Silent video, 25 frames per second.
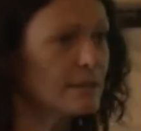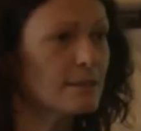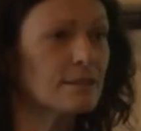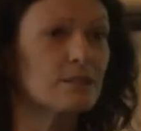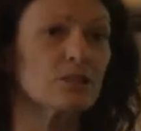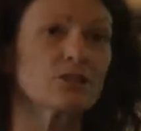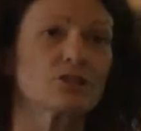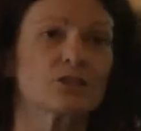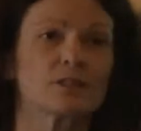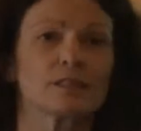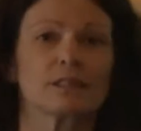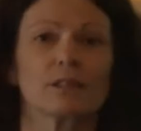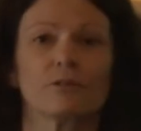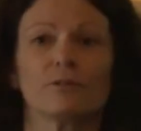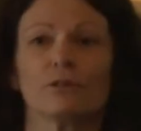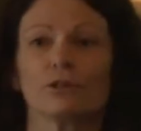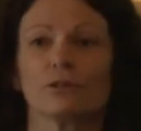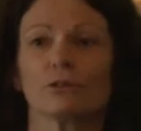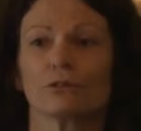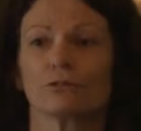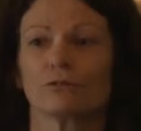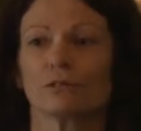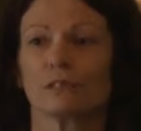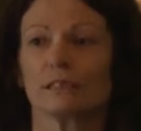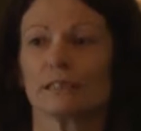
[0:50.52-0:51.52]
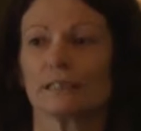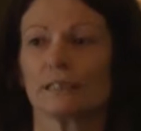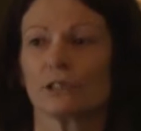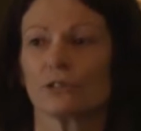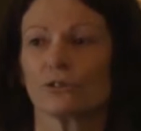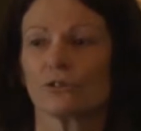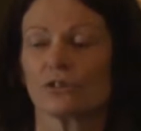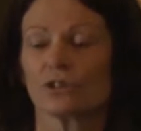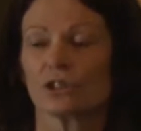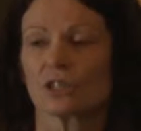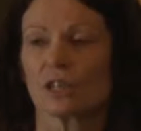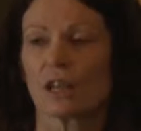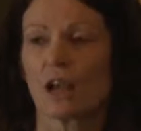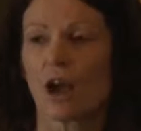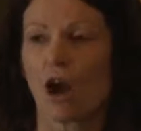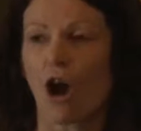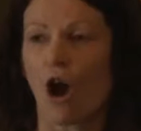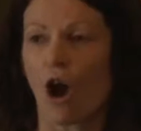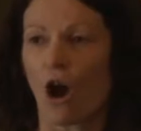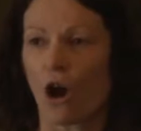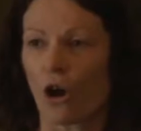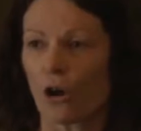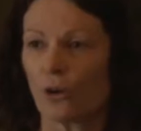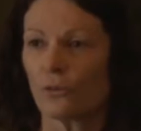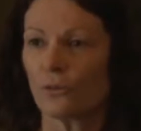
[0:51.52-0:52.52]
So she's given you a really good
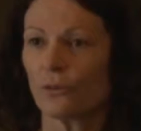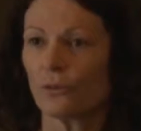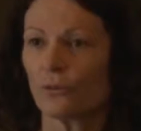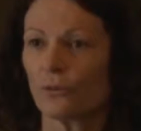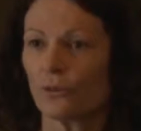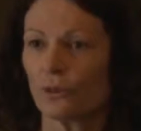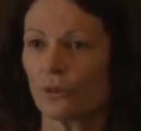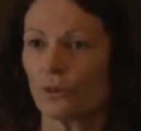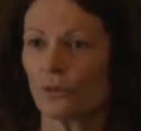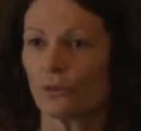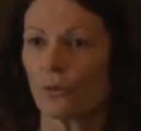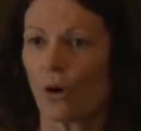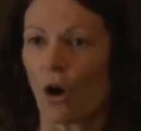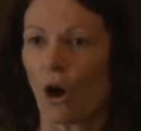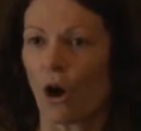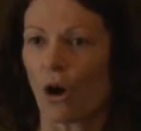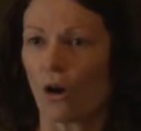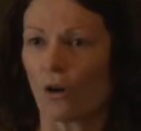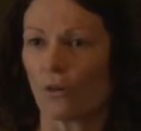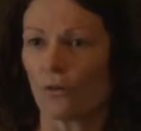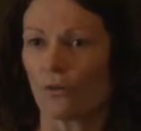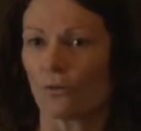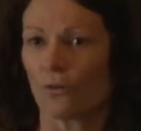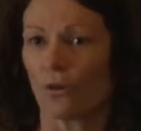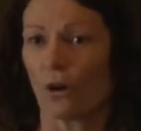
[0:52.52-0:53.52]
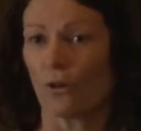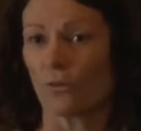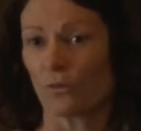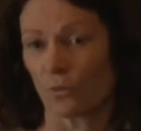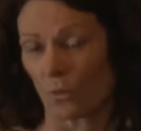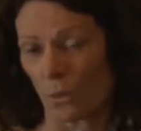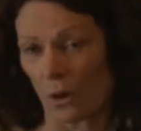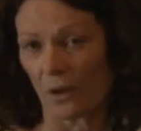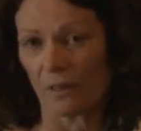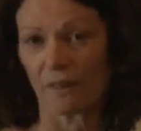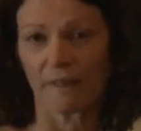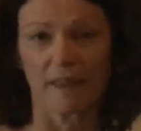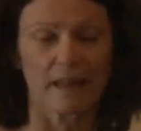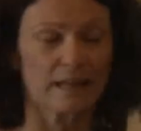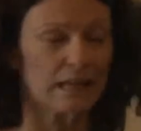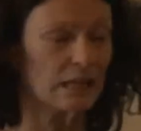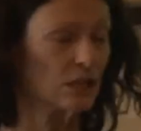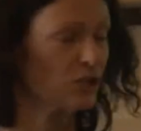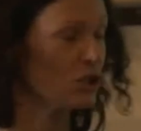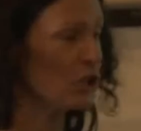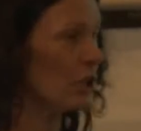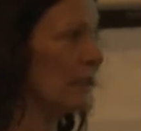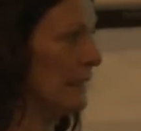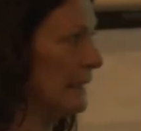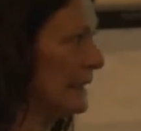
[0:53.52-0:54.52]
overview of what that
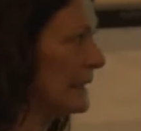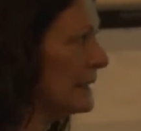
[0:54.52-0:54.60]
actually